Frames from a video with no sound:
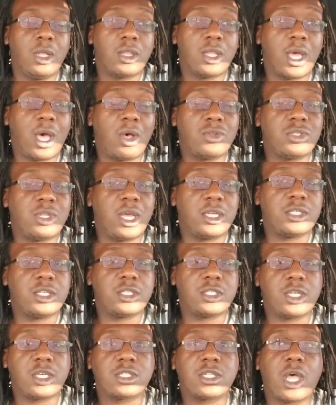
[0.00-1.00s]
That's a
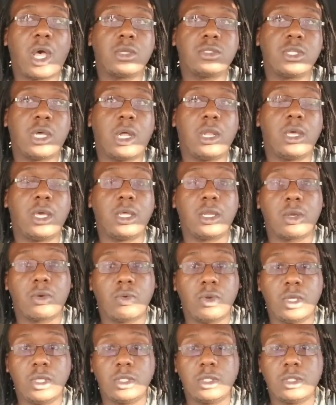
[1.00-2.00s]
$6,000
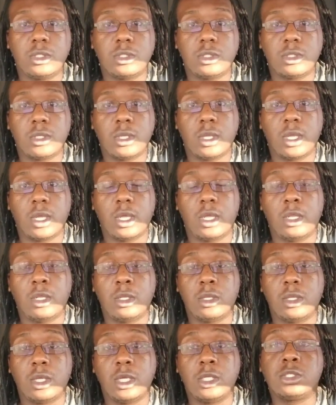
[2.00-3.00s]
increase
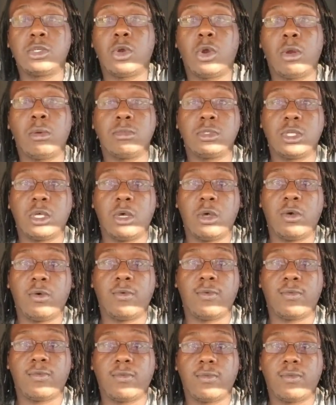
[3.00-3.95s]
in terms of